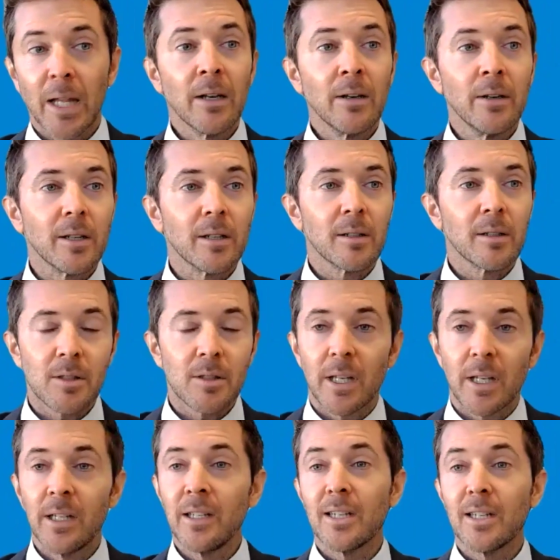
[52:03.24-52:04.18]
around India?
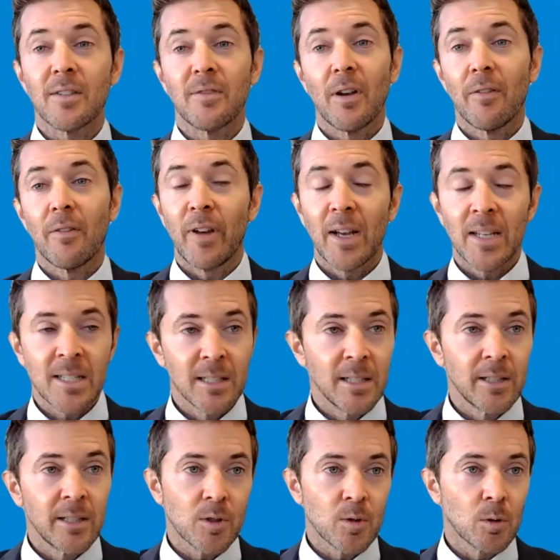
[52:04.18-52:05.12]
So India is a
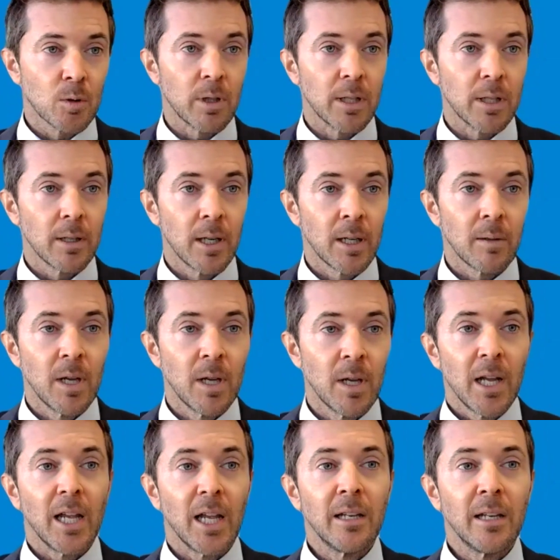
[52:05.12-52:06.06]
fascinating story.
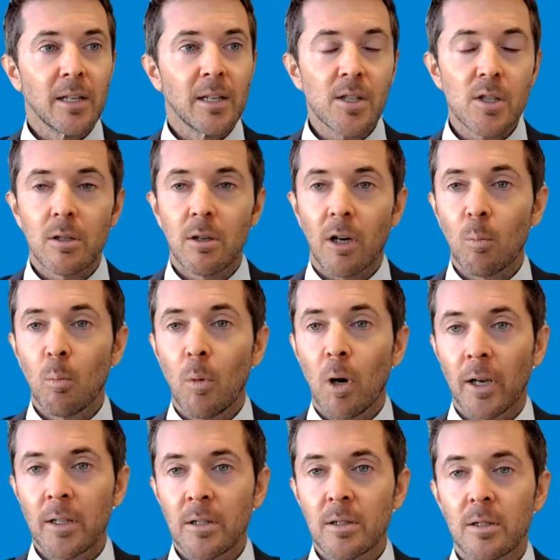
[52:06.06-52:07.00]
India's stock
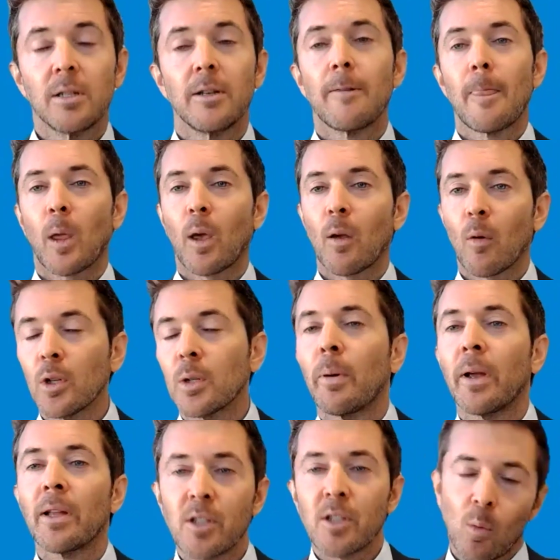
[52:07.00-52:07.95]
market, it all
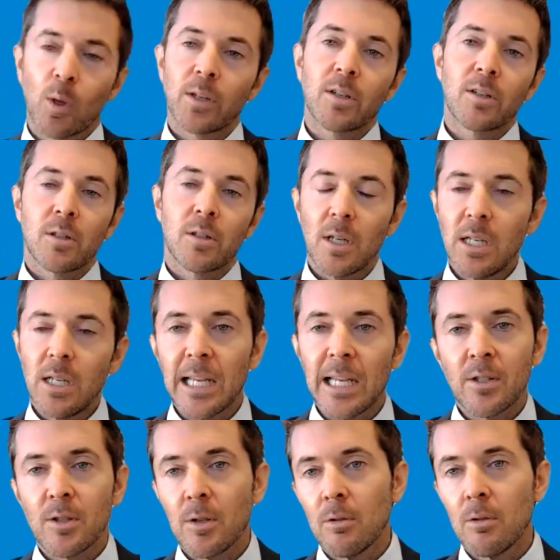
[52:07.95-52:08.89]
depends on which
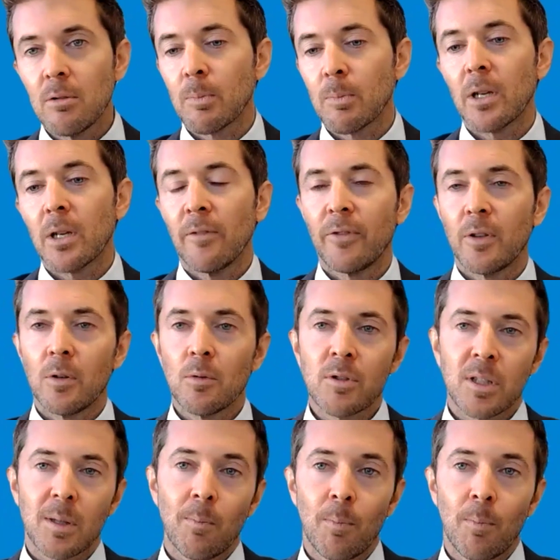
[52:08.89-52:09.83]
index you use, but if you
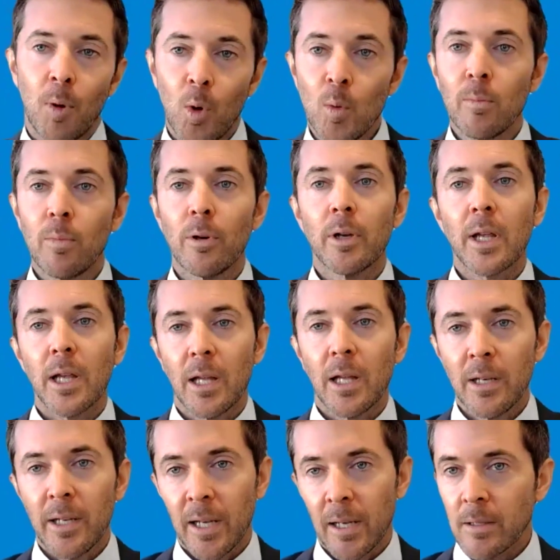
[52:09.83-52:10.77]
use the Bloomberg
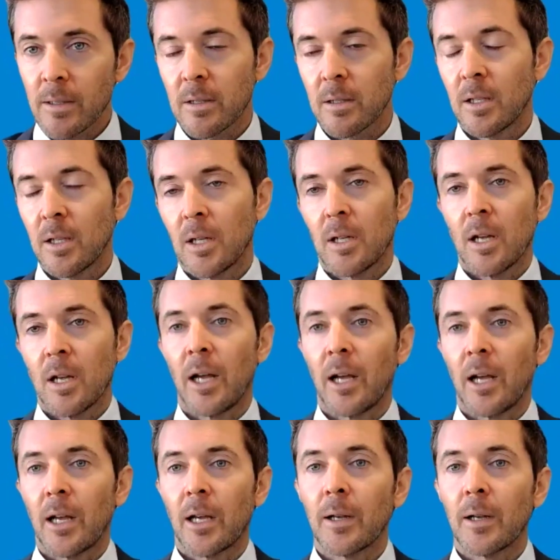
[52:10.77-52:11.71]
index,
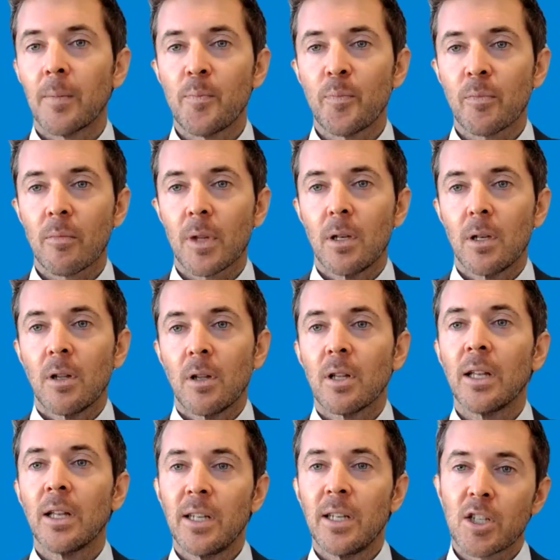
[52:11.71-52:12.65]

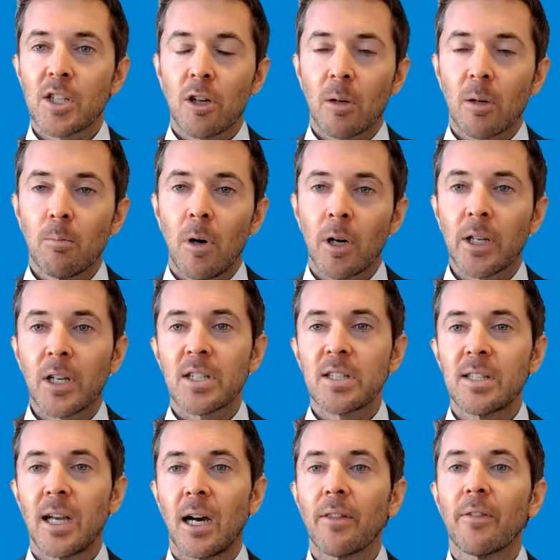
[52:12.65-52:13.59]
India's stock market is
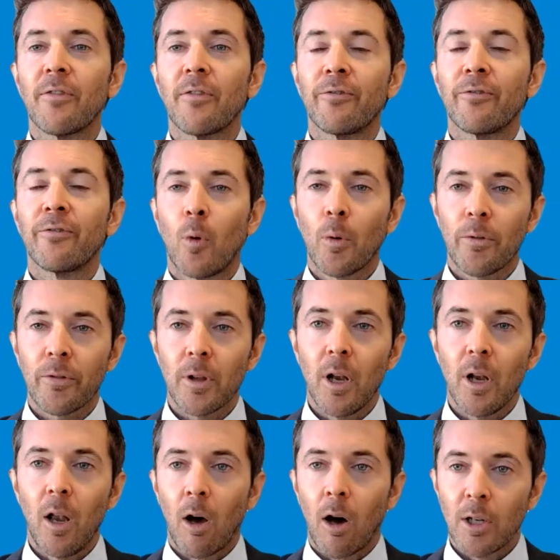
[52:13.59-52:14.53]
now the 4th
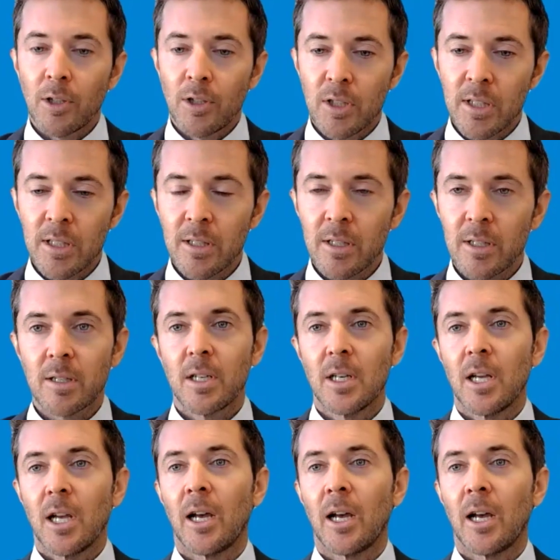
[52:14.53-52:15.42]
largest